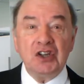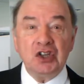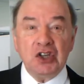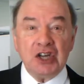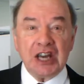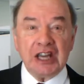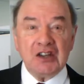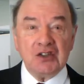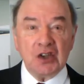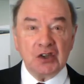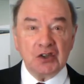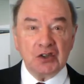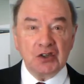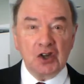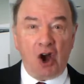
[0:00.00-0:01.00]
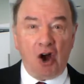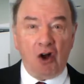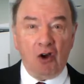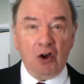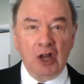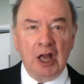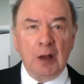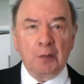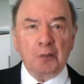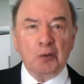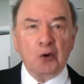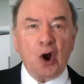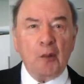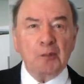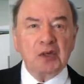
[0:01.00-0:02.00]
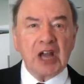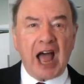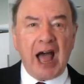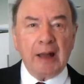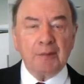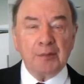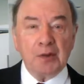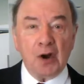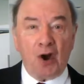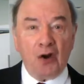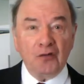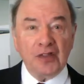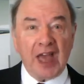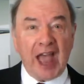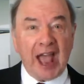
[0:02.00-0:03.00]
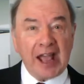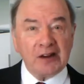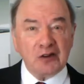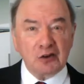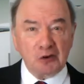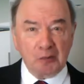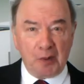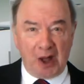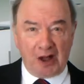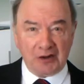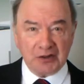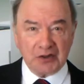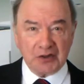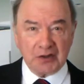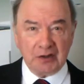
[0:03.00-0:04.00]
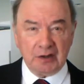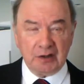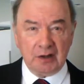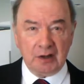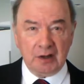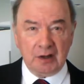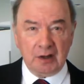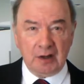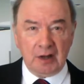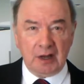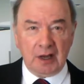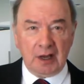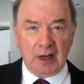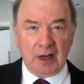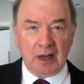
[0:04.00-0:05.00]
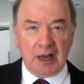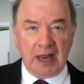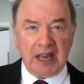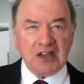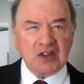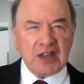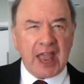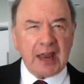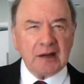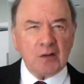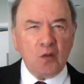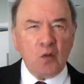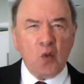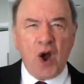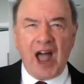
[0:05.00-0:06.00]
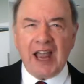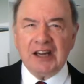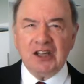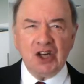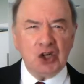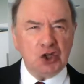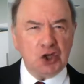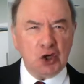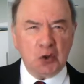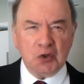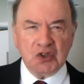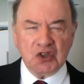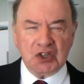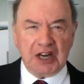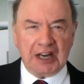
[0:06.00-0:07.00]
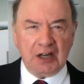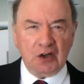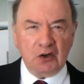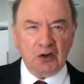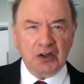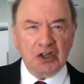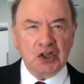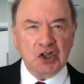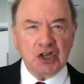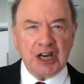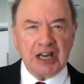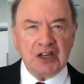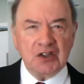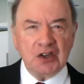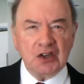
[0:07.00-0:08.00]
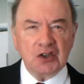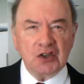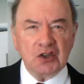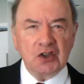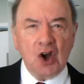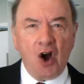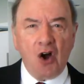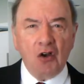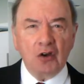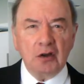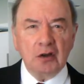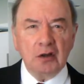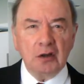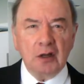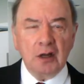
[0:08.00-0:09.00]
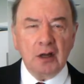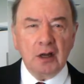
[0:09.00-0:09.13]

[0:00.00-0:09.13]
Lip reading: the Jesus doll propped up on the handlebars. He said, "Why did you steal the Jesus doll?"